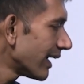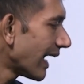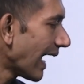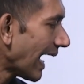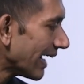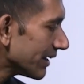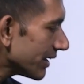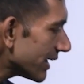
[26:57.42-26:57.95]

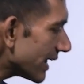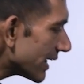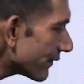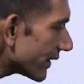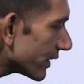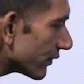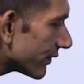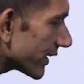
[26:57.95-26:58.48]
and the
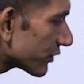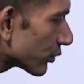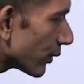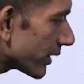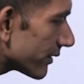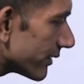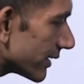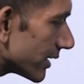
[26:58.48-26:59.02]
derivative of x square
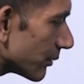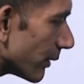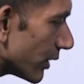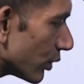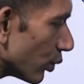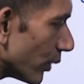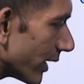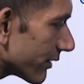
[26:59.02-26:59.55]
is nothing but
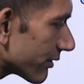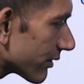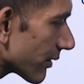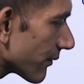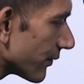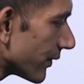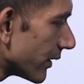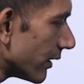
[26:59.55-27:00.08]
2x.
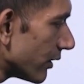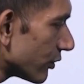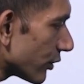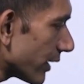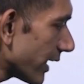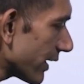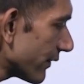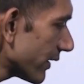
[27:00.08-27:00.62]
So
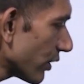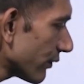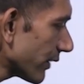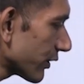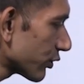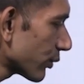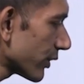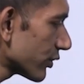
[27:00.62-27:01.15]
derivative of
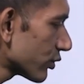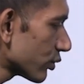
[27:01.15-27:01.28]
x square is